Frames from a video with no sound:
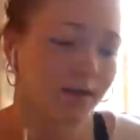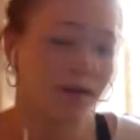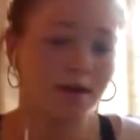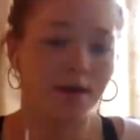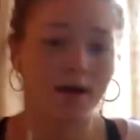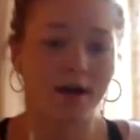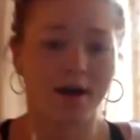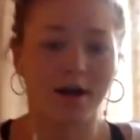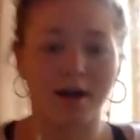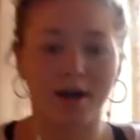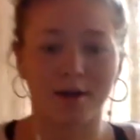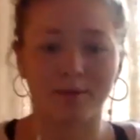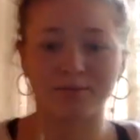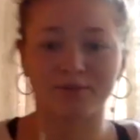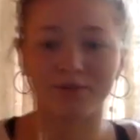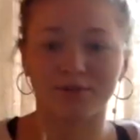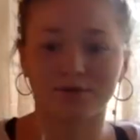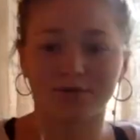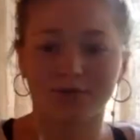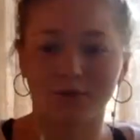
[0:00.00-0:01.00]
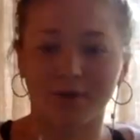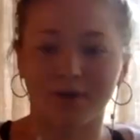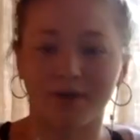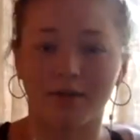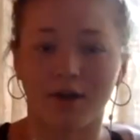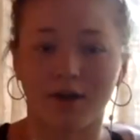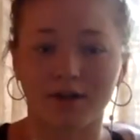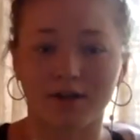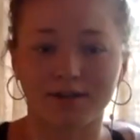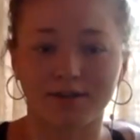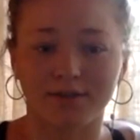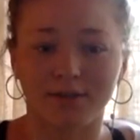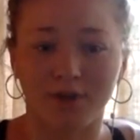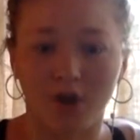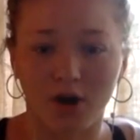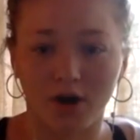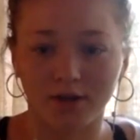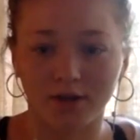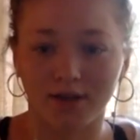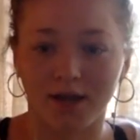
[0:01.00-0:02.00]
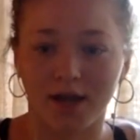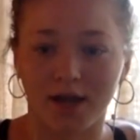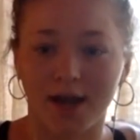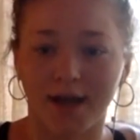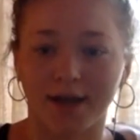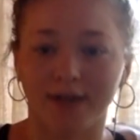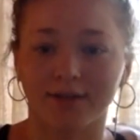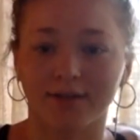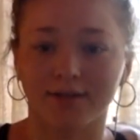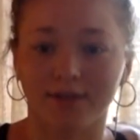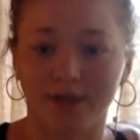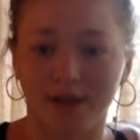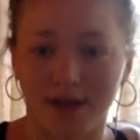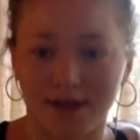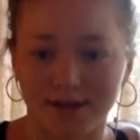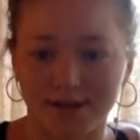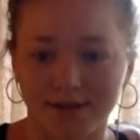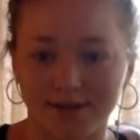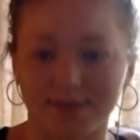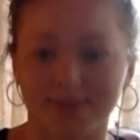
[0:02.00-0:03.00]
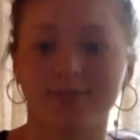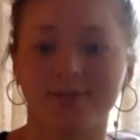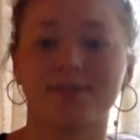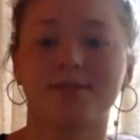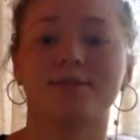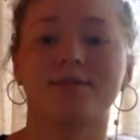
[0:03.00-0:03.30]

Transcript: Awesome. Doing lots of online classes,